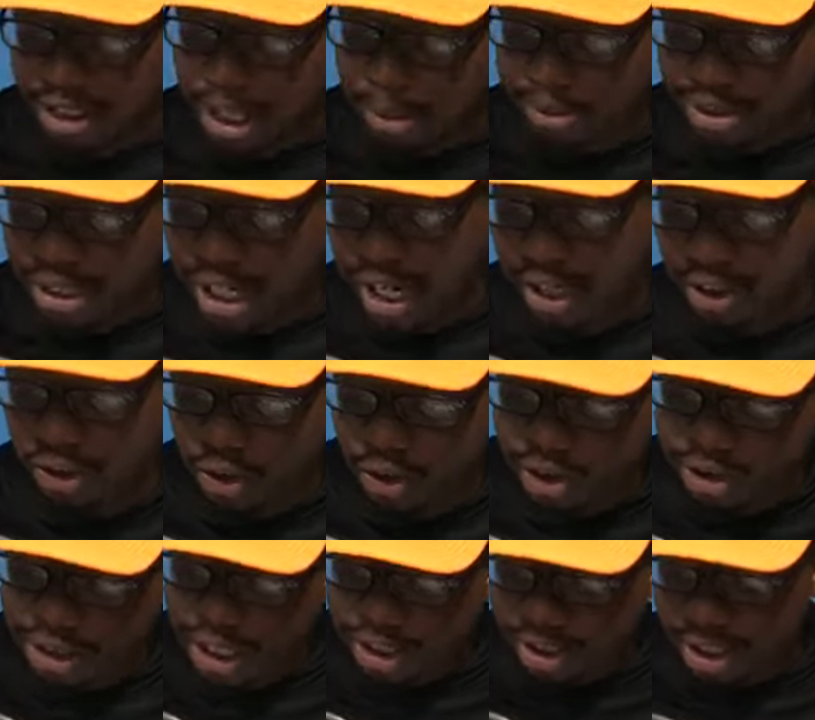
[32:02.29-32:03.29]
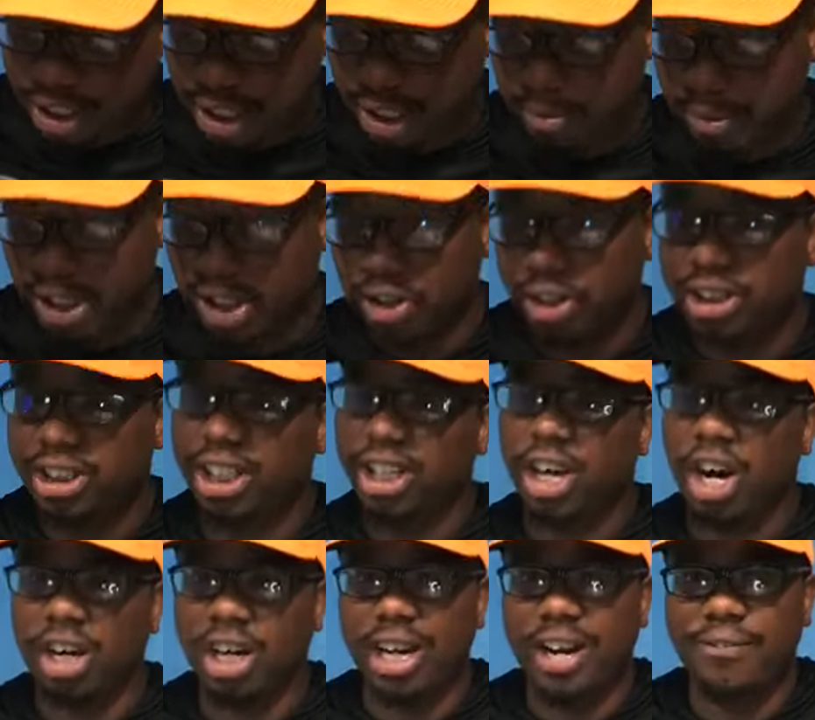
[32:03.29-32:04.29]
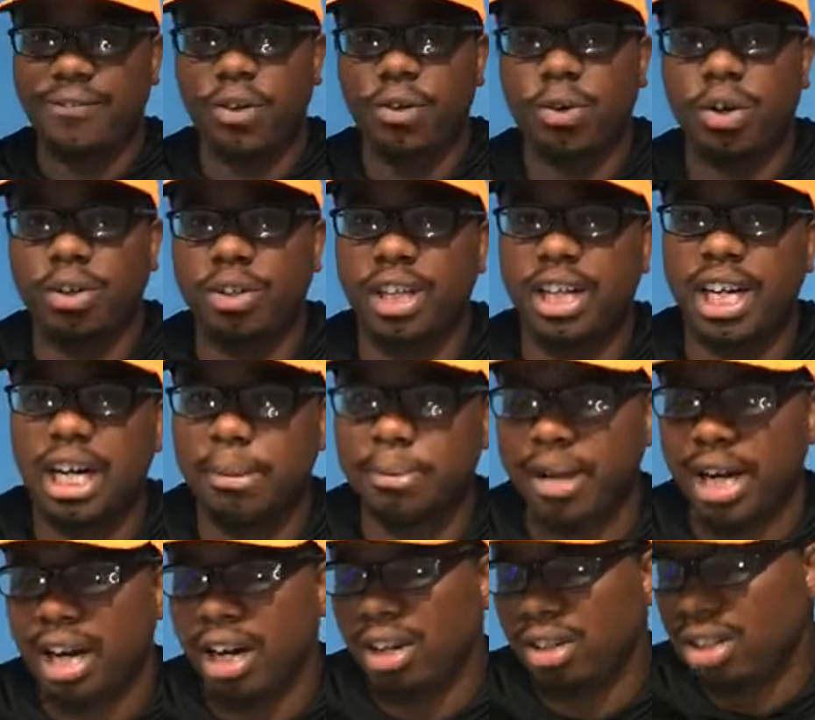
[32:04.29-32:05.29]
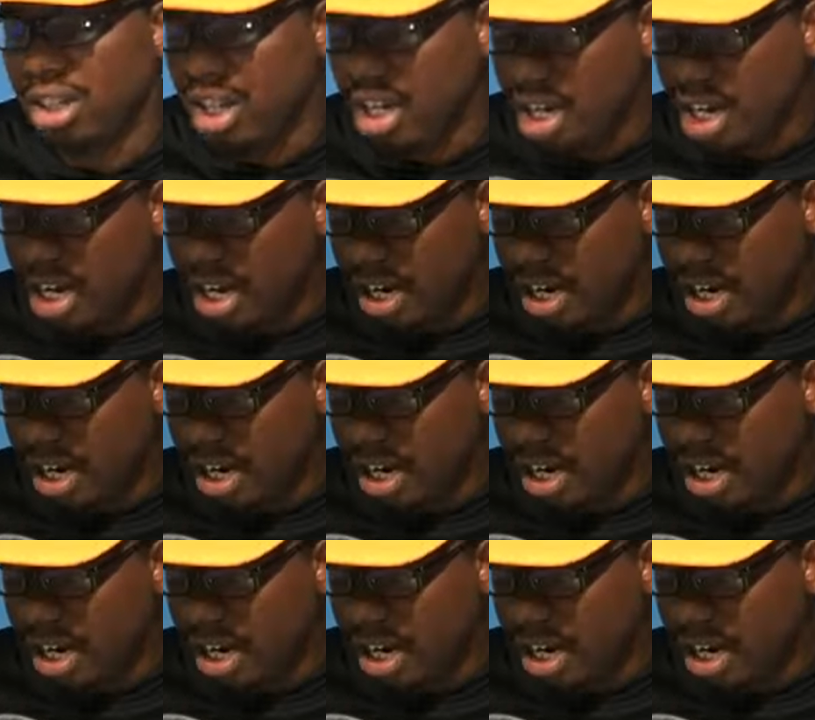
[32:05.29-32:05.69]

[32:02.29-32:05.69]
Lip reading: Jiganomicsoutdoors.com, and you'll see all the info on there about